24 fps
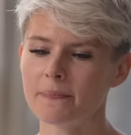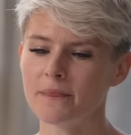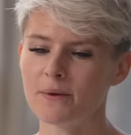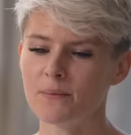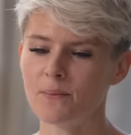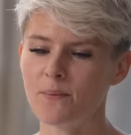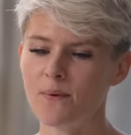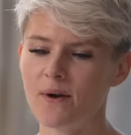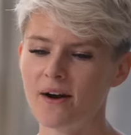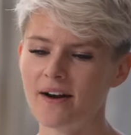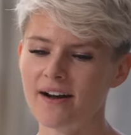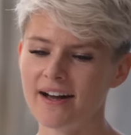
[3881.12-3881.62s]
The
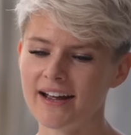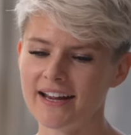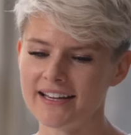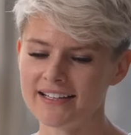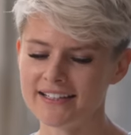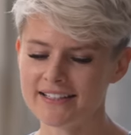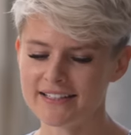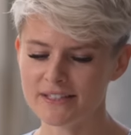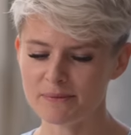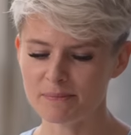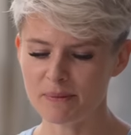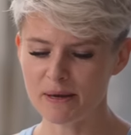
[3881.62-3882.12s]

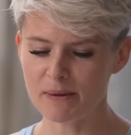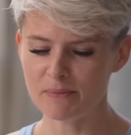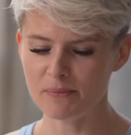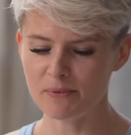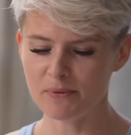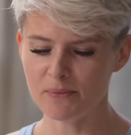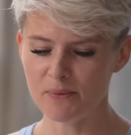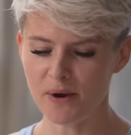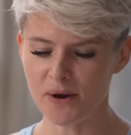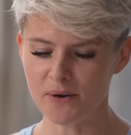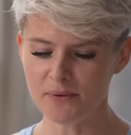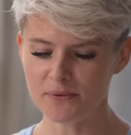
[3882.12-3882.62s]
wines,
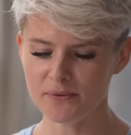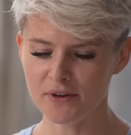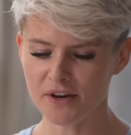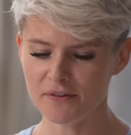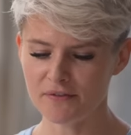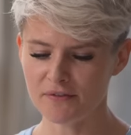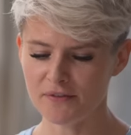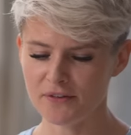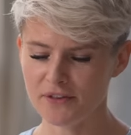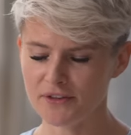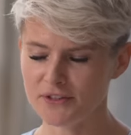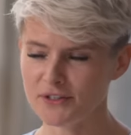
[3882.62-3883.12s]
people won't go
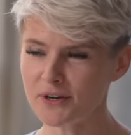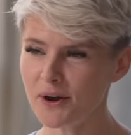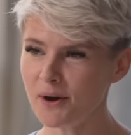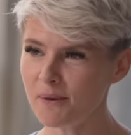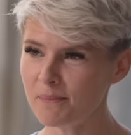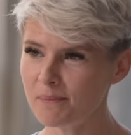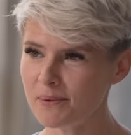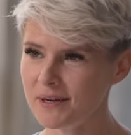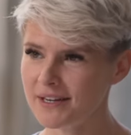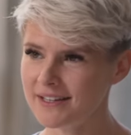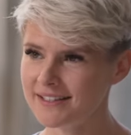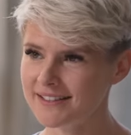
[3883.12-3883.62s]
for the
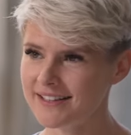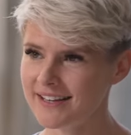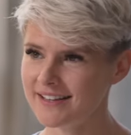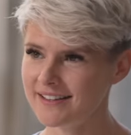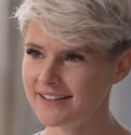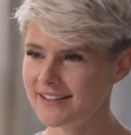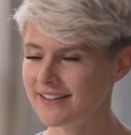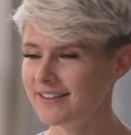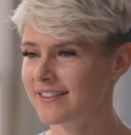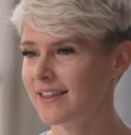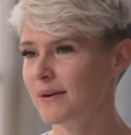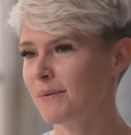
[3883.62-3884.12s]
top because
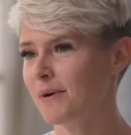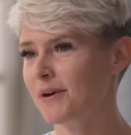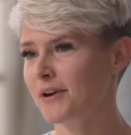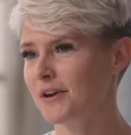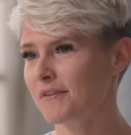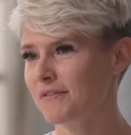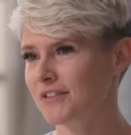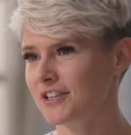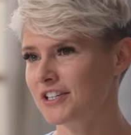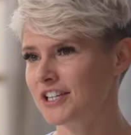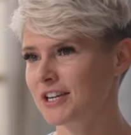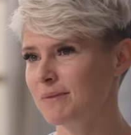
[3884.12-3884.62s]
they won't go
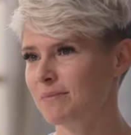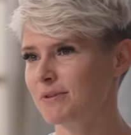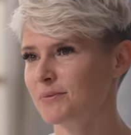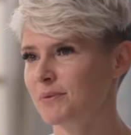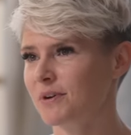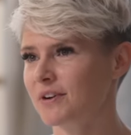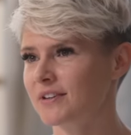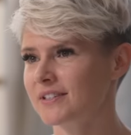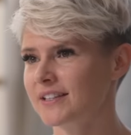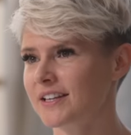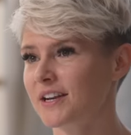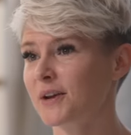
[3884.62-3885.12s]
for the cheapest
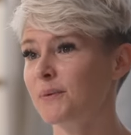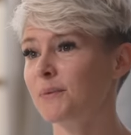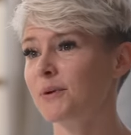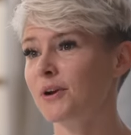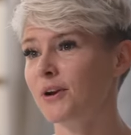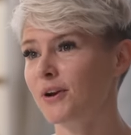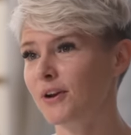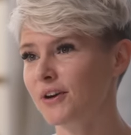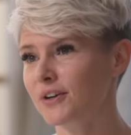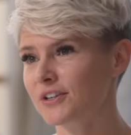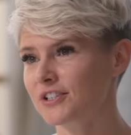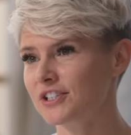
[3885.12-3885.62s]
one because they don't want
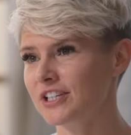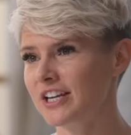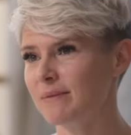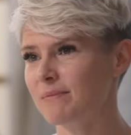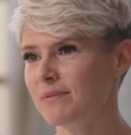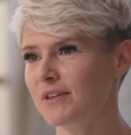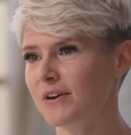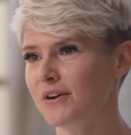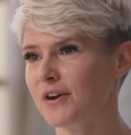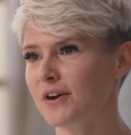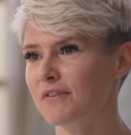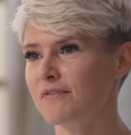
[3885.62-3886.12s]
to look cheap.
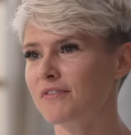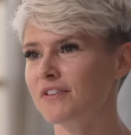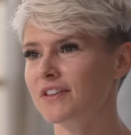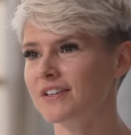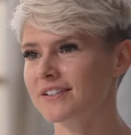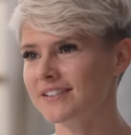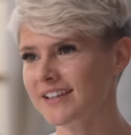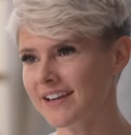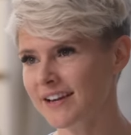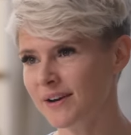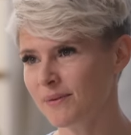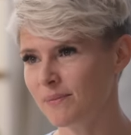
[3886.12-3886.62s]
They'll go for the
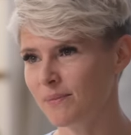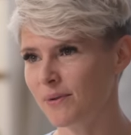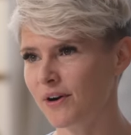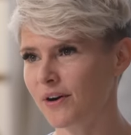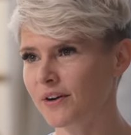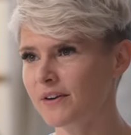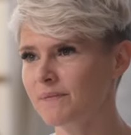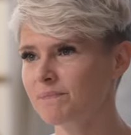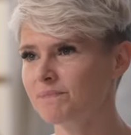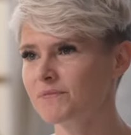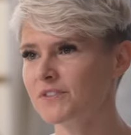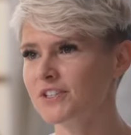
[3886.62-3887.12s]
second
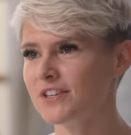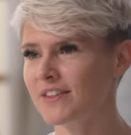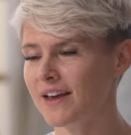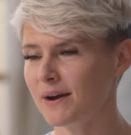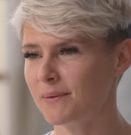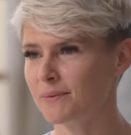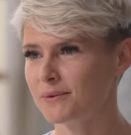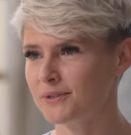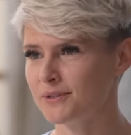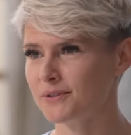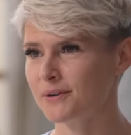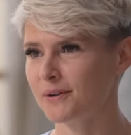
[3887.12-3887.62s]
one. So
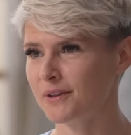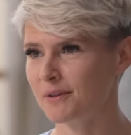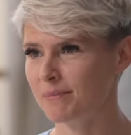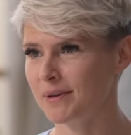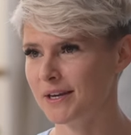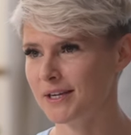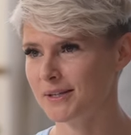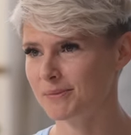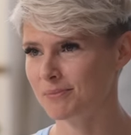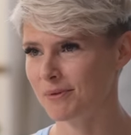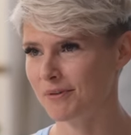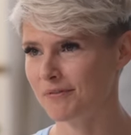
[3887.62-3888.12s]
that one's got the
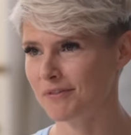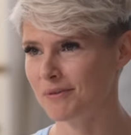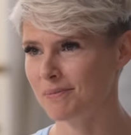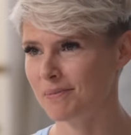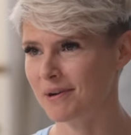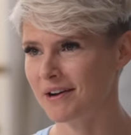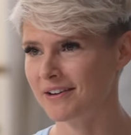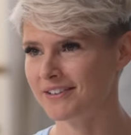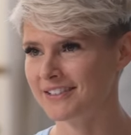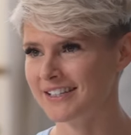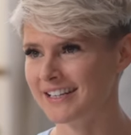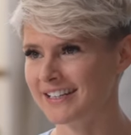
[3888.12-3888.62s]
biggest profit
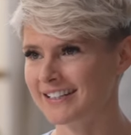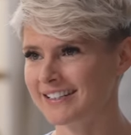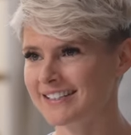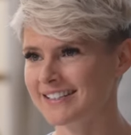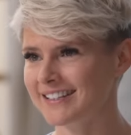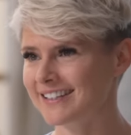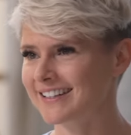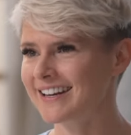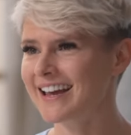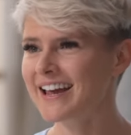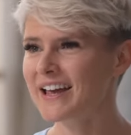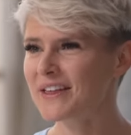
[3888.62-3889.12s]

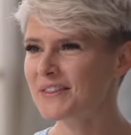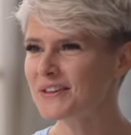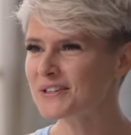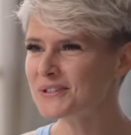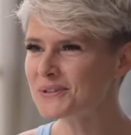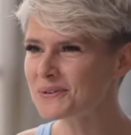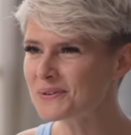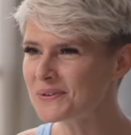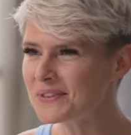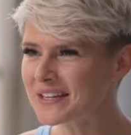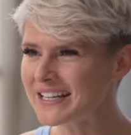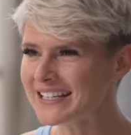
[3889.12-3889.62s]
margins. And there's
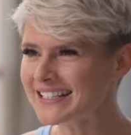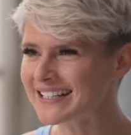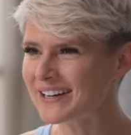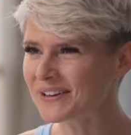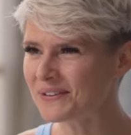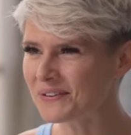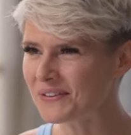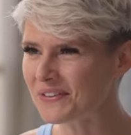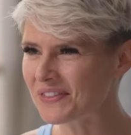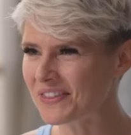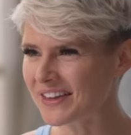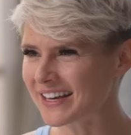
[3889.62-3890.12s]
all these
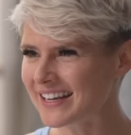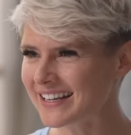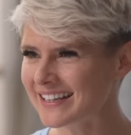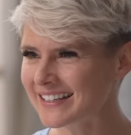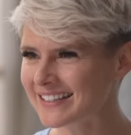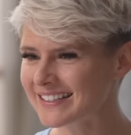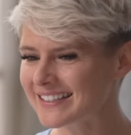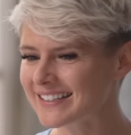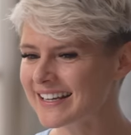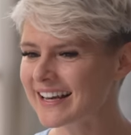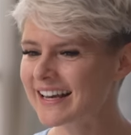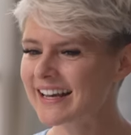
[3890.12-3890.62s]
little
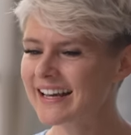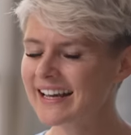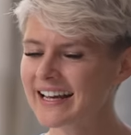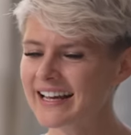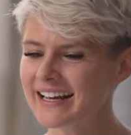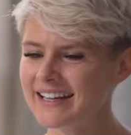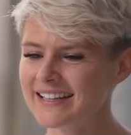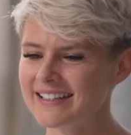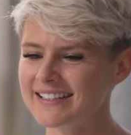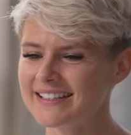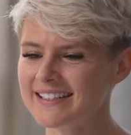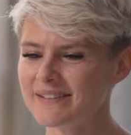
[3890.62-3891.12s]
things.
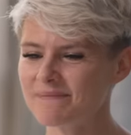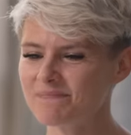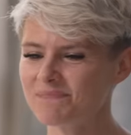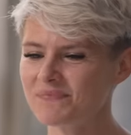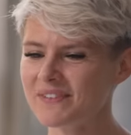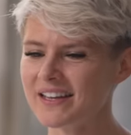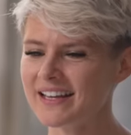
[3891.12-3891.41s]
And